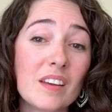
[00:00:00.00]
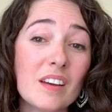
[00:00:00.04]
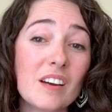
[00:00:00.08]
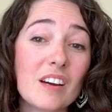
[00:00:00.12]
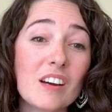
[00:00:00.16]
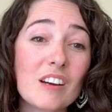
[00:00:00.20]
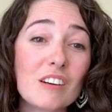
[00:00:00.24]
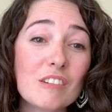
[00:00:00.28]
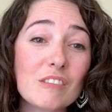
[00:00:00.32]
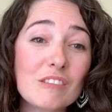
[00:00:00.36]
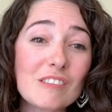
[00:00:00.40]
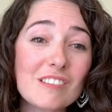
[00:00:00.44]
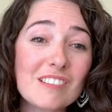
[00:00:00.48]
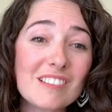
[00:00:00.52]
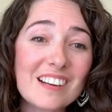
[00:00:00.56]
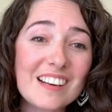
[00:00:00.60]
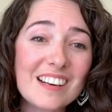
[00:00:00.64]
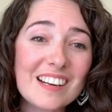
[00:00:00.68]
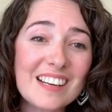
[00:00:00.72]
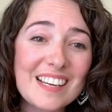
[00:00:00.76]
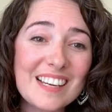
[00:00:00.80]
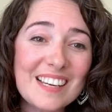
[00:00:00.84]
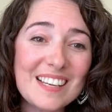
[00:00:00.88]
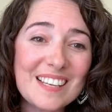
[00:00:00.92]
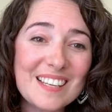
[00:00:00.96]

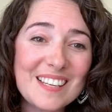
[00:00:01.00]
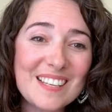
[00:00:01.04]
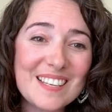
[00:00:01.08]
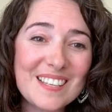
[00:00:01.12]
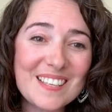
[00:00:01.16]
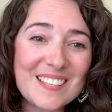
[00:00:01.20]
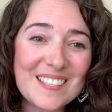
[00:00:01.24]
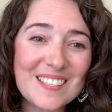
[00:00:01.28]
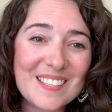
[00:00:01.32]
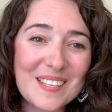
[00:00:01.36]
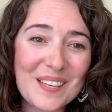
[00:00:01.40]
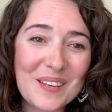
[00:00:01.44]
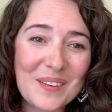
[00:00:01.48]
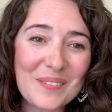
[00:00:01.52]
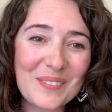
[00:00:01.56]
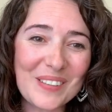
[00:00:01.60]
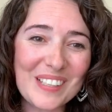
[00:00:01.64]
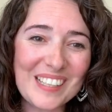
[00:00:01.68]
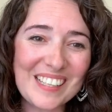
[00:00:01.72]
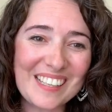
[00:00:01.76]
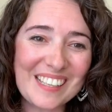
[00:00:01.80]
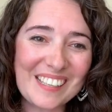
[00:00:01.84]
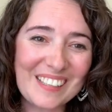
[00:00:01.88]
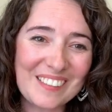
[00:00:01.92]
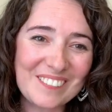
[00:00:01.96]
Arising
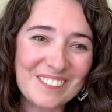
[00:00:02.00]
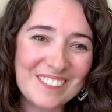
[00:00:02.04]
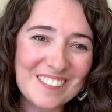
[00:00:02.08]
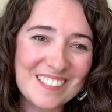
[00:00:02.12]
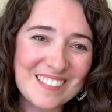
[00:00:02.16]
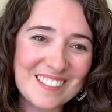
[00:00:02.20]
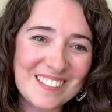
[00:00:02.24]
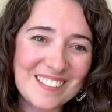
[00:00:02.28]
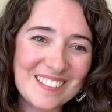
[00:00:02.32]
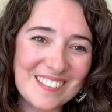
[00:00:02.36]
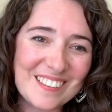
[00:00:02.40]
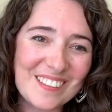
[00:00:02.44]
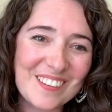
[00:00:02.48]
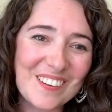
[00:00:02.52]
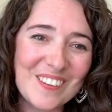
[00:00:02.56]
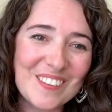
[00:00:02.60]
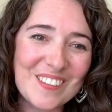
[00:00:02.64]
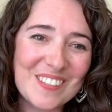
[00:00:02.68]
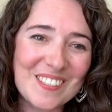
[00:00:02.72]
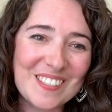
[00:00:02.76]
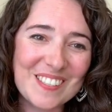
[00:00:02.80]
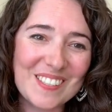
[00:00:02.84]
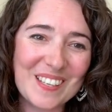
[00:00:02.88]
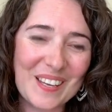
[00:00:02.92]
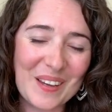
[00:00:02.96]
beliefs,
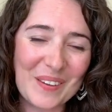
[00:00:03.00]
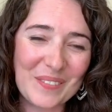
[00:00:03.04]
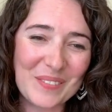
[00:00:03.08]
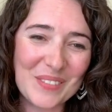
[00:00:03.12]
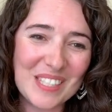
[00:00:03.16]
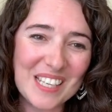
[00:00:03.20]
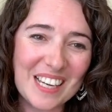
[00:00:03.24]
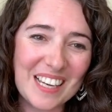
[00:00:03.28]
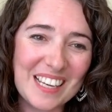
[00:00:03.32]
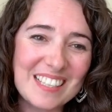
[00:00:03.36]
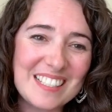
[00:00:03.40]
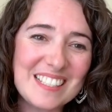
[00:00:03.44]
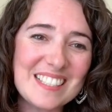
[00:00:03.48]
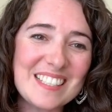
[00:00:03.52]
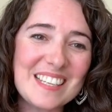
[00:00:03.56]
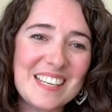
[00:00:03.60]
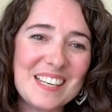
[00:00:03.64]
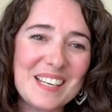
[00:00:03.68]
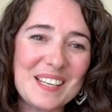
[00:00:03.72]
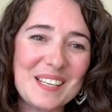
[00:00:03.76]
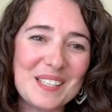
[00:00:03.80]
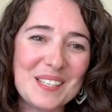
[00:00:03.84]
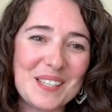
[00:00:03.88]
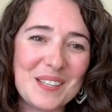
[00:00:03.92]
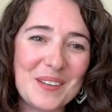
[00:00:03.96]
concepts,
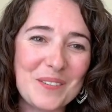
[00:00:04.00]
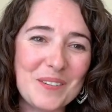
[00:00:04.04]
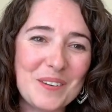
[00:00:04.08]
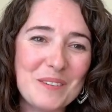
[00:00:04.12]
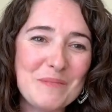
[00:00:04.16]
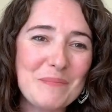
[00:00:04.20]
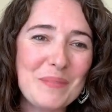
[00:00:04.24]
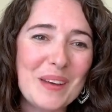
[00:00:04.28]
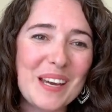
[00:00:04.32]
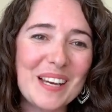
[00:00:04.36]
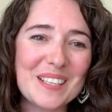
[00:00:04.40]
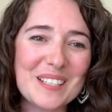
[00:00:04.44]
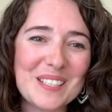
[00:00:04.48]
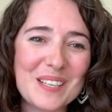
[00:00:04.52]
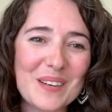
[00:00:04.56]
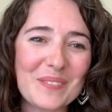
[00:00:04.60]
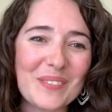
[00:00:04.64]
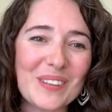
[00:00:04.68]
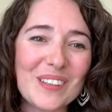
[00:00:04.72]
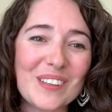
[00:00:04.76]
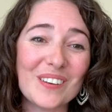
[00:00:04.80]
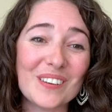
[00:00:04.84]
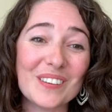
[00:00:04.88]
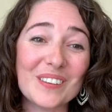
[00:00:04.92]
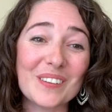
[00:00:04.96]
ideas that we've picked
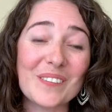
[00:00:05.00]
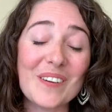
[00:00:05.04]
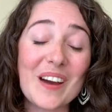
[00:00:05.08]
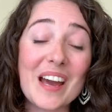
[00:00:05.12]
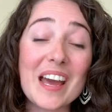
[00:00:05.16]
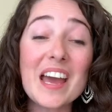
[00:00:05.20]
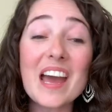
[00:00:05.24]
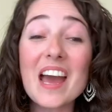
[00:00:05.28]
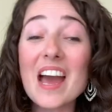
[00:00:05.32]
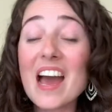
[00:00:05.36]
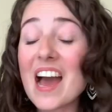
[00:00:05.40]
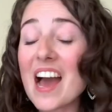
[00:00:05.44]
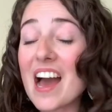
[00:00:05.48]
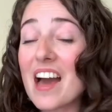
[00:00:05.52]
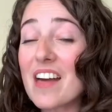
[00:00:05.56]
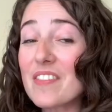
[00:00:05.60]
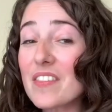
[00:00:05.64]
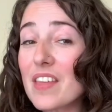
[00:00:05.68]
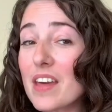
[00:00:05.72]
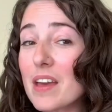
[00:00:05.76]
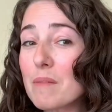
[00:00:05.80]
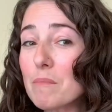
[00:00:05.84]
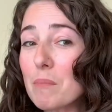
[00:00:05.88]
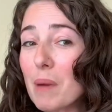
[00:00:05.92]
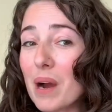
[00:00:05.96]
along the way.
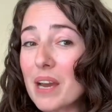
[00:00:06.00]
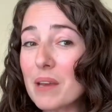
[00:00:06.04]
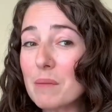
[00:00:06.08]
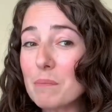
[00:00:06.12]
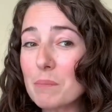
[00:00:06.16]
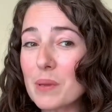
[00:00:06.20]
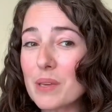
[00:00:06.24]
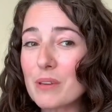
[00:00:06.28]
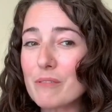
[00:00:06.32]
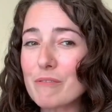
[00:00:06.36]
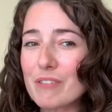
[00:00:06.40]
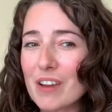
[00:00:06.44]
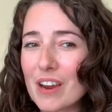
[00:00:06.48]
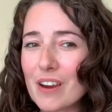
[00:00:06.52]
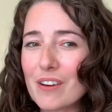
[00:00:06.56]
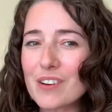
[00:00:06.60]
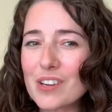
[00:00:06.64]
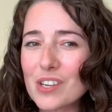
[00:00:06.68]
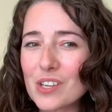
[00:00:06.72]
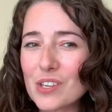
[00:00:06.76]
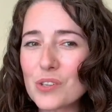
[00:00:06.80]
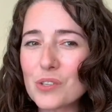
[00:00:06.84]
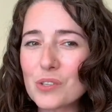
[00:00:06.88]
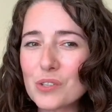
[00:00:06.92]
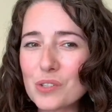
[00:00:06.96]
And they might be
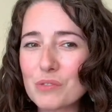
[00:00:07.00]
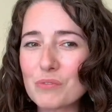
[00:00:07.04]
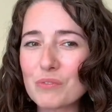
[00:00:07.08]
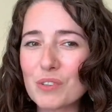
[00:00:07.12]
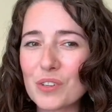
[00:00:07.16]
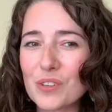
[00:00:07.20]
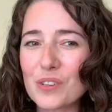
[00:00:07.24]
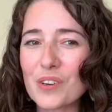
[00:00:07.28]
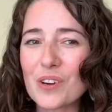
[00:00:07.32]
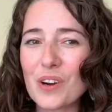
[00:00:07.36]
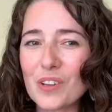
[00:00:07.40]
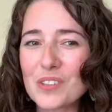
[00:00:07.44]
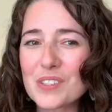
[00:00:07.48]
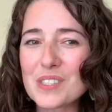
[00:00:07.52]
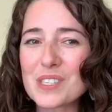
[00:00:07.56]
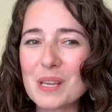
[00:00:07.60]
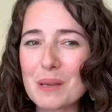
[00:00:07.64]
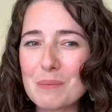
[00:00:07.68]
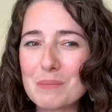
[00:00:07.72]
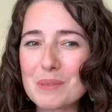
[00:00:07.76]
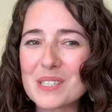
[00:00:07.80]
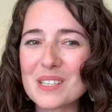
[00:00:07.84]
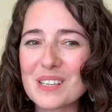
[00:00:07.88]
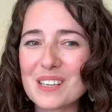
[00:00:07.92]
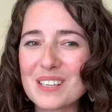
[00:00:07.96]
very useful
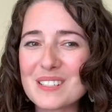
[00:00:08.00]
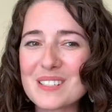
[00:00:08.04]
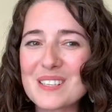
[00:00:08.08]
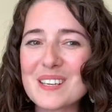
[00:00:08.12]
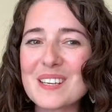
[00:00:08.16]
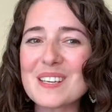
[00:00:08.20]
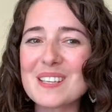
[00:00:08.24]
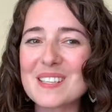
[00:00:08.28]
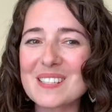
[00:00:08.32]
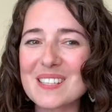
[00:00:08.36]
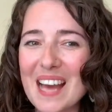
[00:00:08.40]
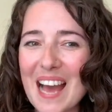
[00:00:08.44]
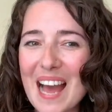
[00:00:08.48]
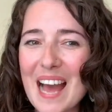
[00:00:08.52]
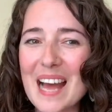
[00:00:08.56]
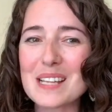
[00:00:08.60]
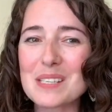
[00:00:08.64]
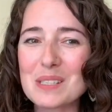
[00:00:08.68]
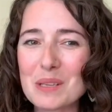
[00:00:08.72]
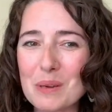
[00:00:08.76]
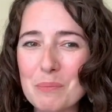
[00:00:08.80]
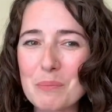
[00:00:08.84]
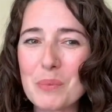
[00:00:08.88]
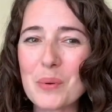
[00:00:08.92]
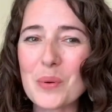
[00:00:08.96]
concepts and ideas
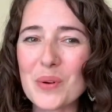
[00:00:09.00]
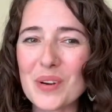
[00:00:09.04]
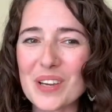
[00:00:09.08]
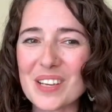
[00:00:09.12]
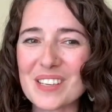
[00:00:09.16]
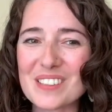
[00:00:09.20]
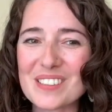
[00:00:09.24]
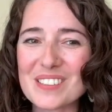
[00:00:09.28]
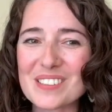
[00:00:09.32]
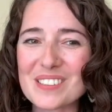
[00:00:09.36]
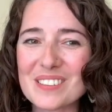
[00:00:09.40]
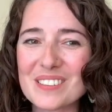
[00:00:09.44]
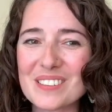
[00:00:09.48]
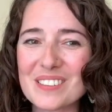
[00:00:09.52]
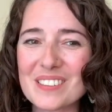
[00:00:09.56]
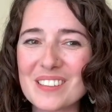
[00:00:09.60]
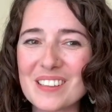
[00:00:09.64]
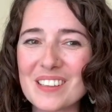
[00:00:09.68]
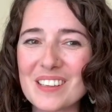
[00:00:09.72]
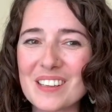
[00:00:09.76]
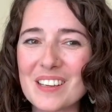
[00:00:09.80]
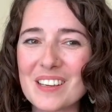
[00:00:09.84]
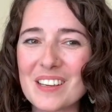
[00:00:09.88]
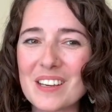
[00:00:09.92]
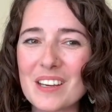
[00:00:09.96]
at a point
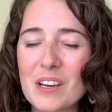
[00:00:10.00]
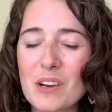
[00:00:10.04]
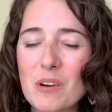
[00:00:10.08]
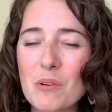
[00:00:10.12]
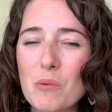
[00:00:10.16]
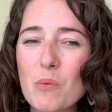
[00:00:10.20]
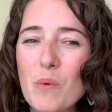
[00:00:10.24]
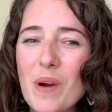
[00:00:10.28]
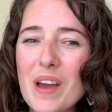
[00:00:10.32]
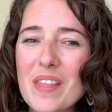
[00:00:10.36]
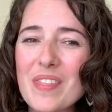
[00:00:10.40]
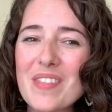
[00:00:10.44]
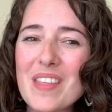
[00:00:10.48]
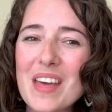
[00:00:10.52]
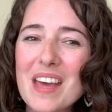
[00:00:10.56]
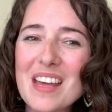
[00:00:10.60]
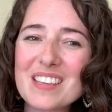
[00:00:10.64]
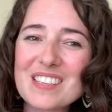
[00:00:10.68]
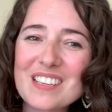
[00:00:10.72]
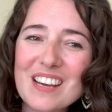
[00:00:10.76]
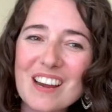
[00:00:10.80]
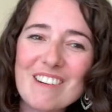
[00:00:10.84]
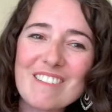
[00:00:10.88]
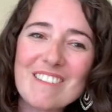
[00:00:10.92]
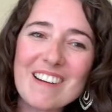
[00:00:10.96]
when
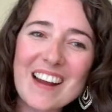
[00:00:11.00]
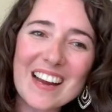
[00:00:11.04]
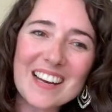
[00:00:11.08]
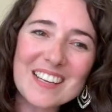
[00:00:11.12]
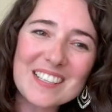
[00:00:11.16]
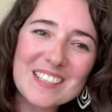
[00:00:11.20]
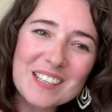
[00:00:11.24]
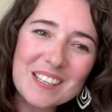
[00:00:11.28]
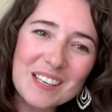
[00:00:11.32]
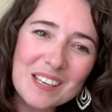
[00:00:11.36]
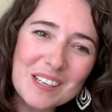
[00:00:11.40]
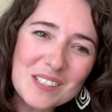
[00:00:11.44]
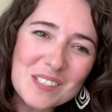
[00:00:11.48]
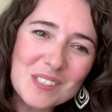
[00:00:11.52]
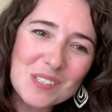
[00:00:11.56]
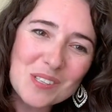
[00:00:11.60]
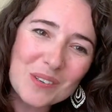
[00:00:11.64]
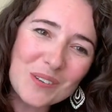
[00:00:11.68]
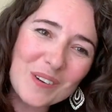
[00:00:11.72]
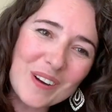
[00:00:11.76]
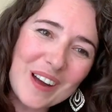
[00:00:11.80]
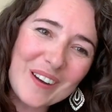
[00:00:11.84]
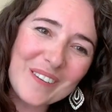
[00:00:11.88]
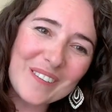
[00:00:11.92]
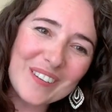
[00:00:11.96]
they're directing us
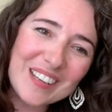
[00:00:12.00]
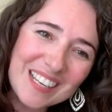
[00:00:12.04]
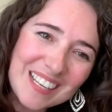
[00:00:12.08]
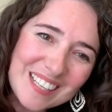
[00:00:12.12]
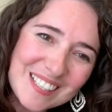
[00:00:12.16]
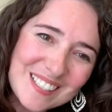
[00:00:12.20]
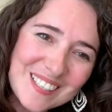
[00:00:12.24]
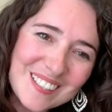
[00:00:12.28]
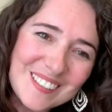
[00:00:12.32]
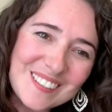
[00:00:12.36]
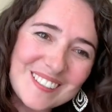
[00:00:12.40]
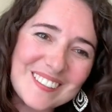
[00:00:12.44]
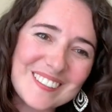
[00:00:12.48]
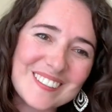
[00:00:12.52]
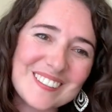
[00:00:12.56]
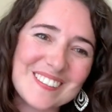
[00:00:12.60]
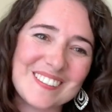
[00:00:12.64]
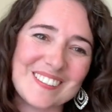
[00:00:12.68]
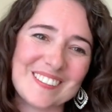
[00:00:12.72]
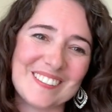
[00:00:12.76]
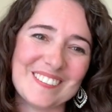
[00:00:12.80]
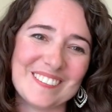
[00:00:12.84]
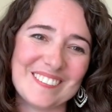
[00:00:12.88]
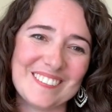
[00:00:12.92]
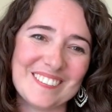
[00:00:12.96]
to where we need to look
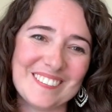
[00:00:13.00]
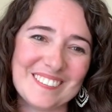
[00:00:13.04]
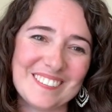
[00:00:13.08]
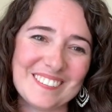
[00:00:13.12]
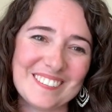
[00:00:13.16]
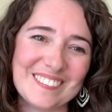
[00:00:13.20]
to.